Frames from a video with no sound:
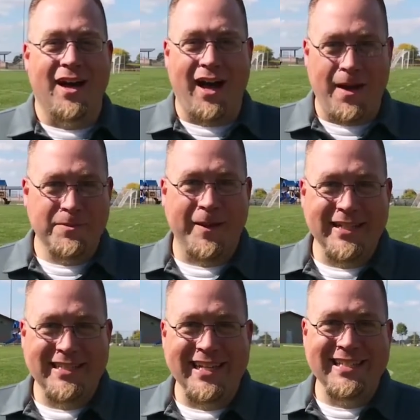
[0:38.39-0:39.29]

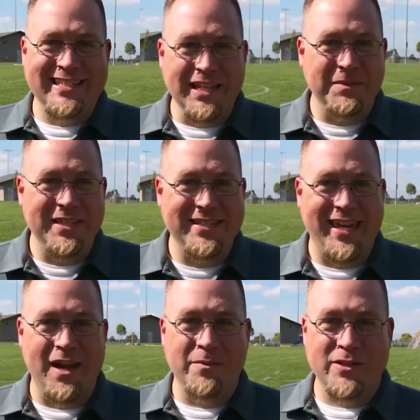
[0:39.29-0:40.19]
OBSBOT did send me these
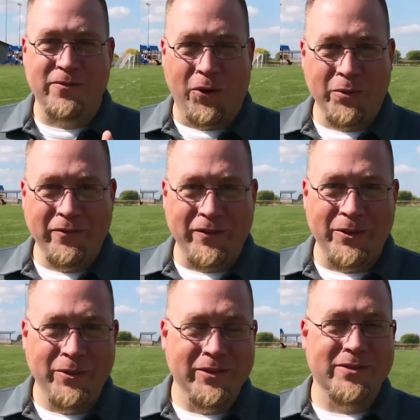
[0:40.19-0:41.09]
cameras for
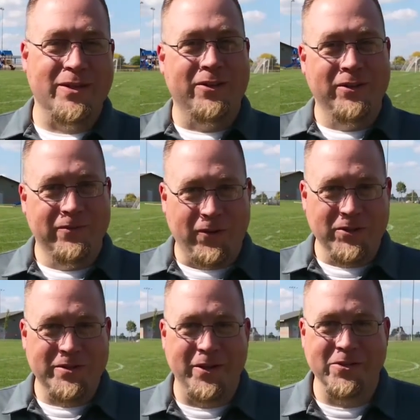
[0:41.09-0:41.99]
review, so full
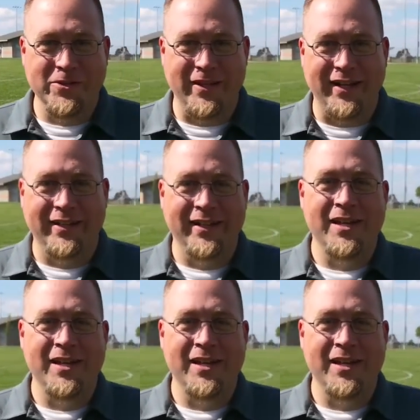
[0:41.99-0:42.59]
disclosure there,